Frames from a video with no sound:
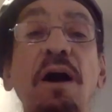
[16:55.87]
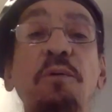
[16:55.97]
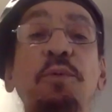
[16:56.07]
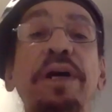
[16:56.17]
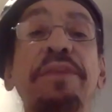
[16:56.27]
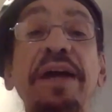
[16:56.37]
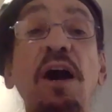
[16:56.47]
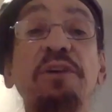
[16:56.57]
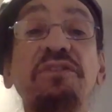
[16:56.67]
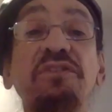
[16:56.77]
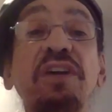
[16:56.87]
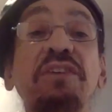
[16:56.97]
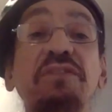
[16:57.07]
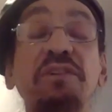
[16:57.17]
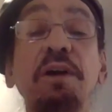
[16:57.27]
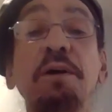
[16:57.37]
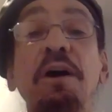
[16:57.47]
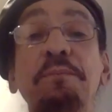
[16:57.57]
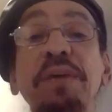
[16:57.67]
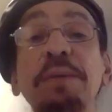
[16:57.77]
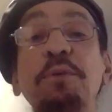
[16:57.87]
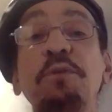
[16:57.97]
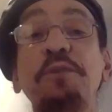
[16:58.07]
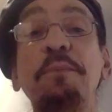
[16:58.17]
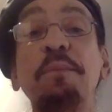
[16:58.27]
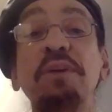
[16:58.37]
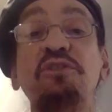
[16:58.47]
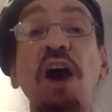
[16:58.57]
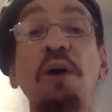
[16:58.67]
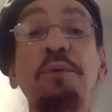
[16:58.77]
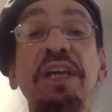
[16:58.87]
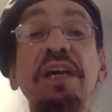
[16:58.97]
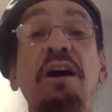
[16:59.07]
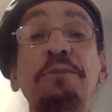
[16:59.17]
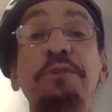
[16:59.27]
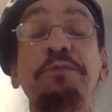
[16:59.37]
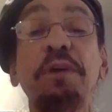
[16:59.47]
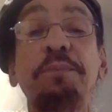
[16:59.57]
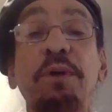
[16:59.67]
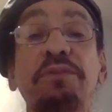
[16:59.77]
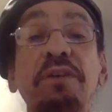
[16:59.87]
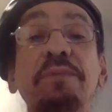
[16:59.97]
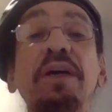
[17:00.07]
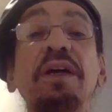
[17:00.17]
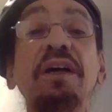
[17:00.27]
where they are six people from a majority on a 50-person